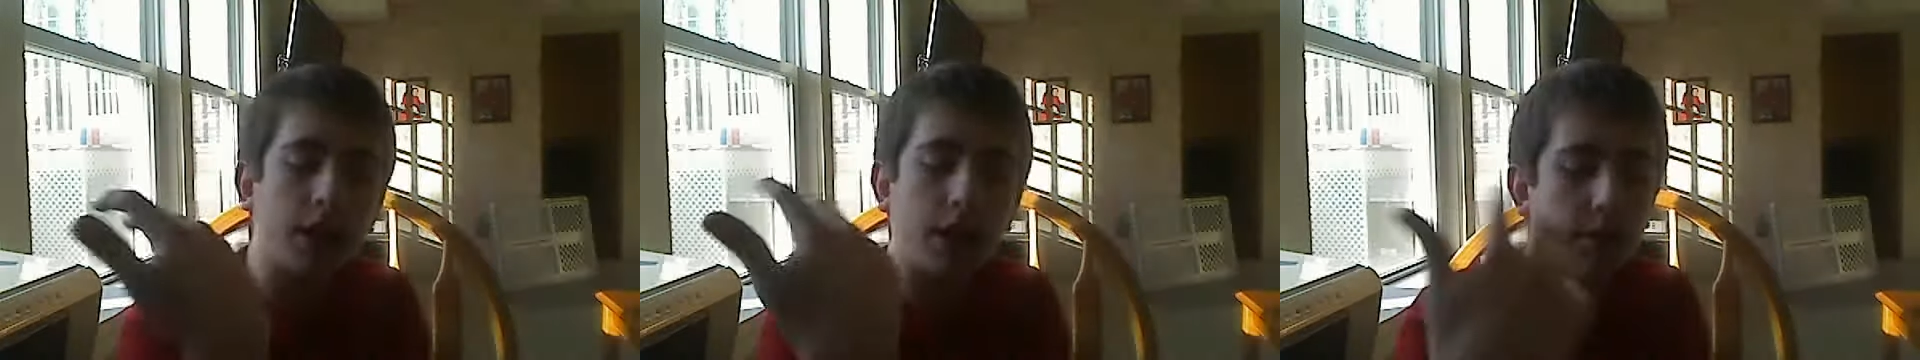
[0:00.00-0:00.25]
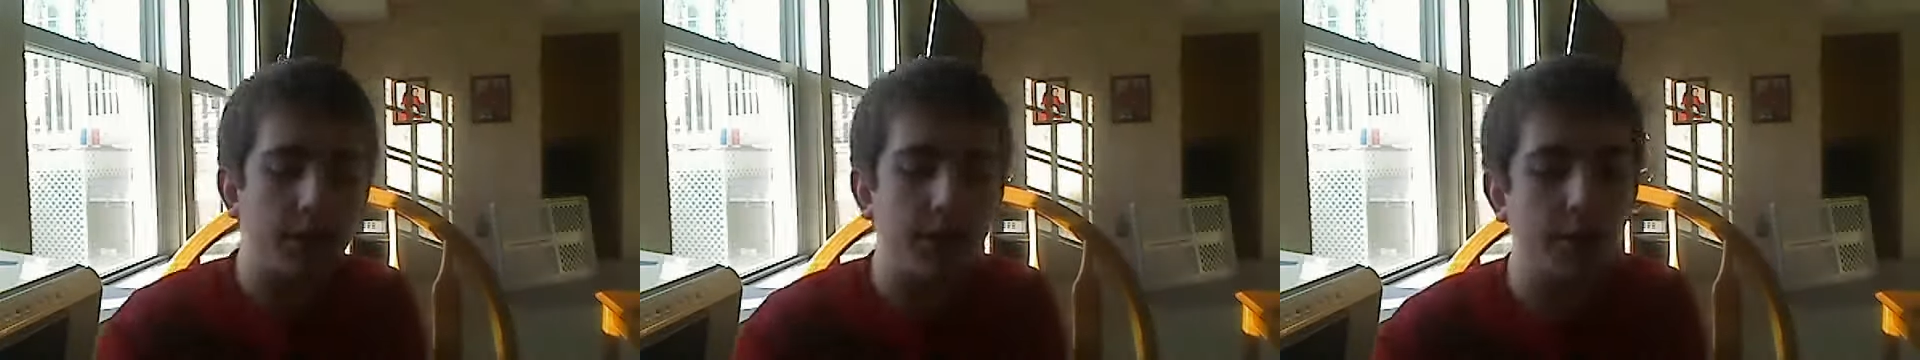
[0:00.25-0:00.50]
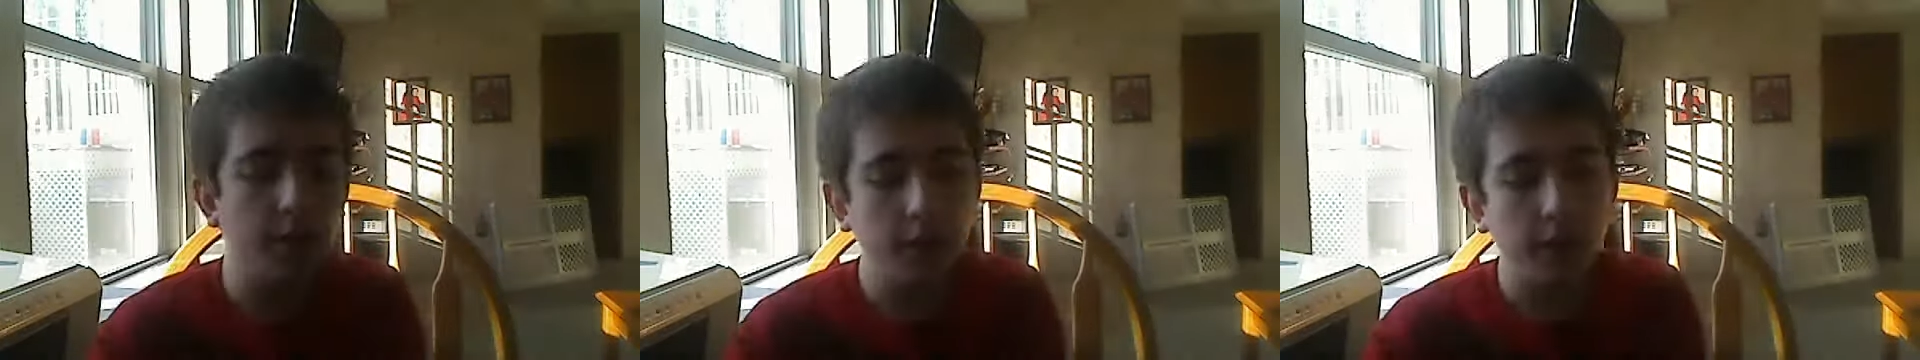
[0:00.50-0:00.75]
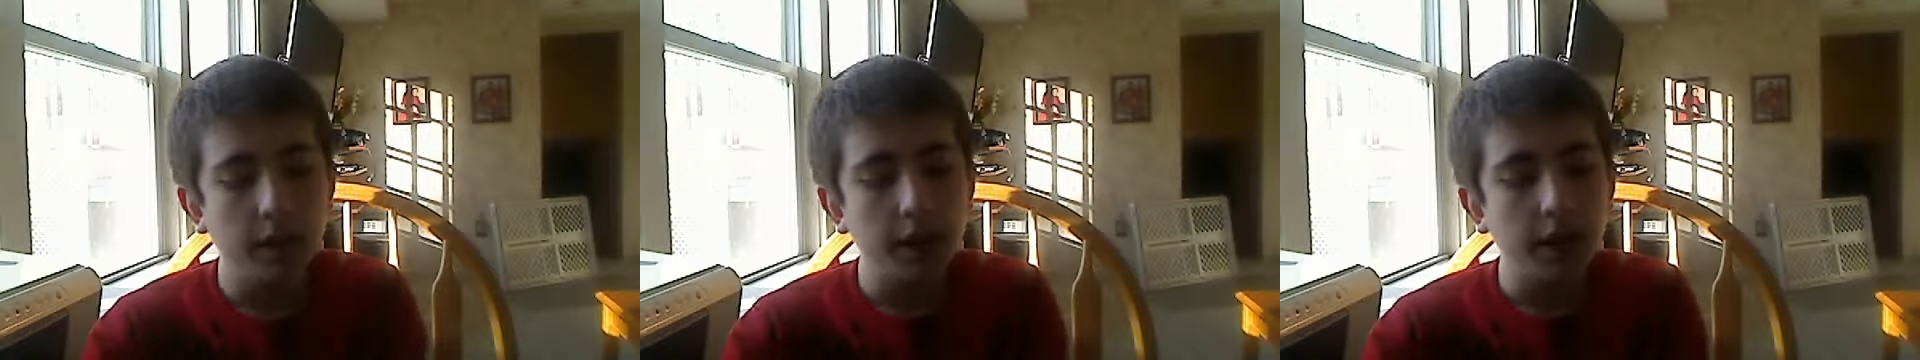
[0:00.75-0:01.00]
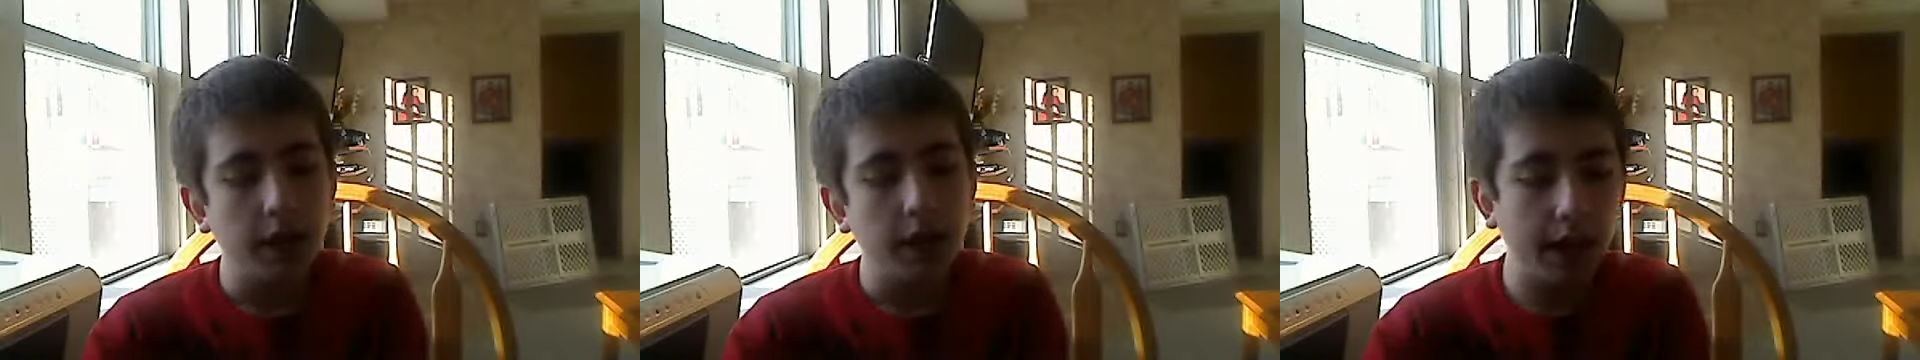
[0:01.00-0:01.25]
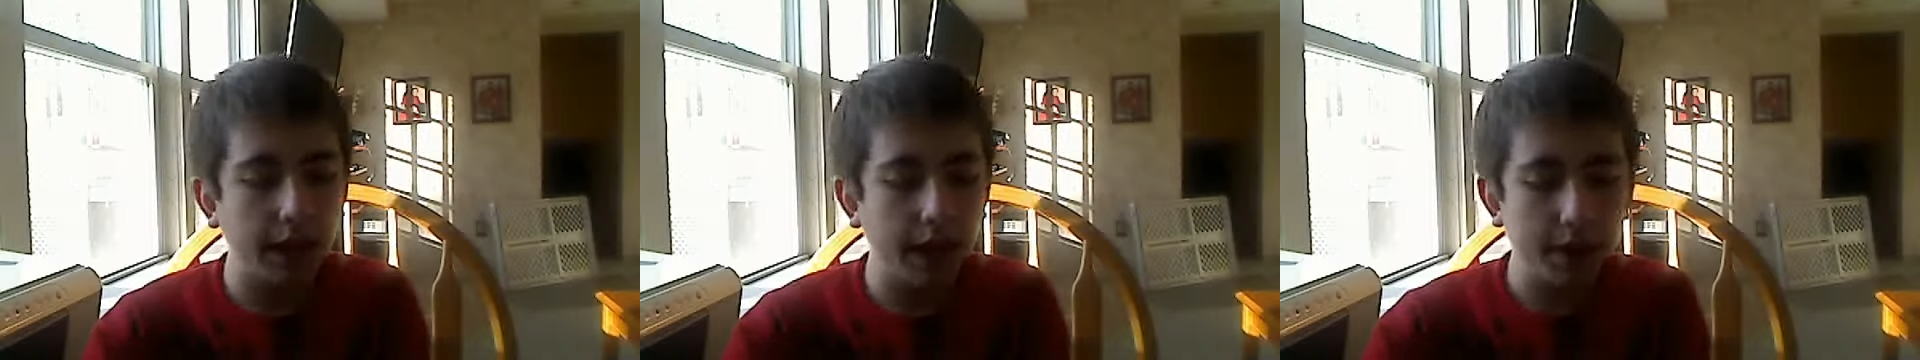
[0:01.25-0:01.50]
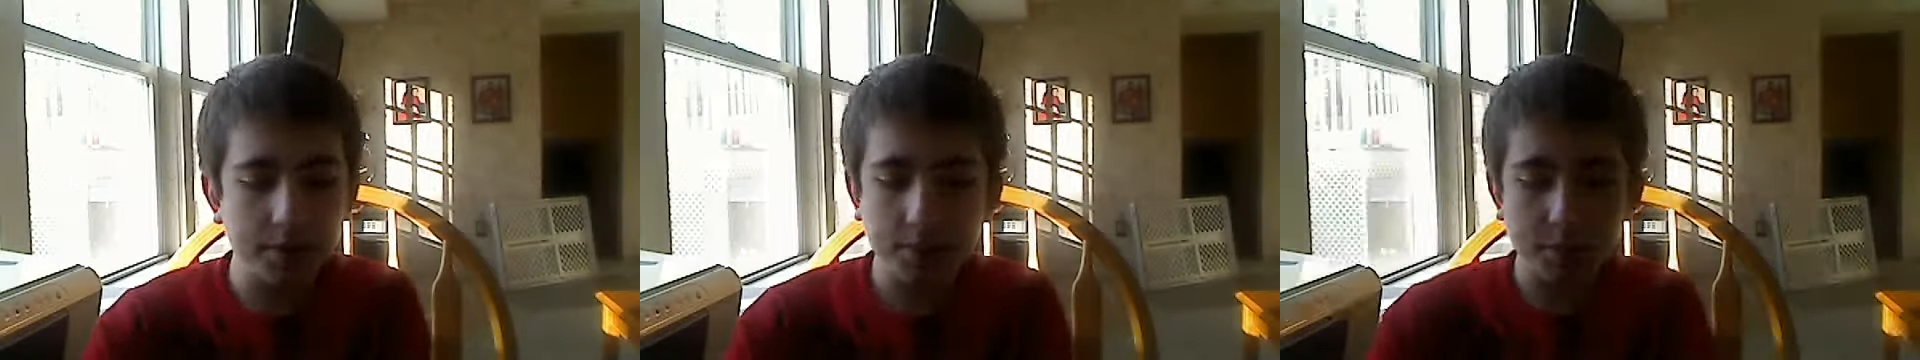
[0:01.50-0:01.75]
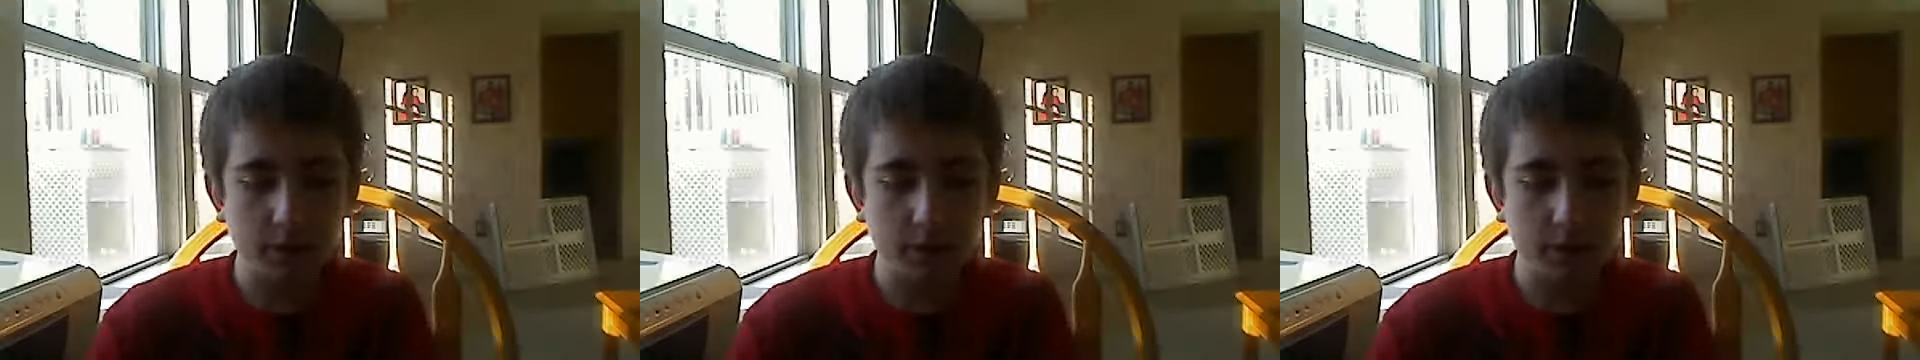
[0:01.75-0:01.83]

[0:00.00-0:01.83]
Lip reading: I don't know. And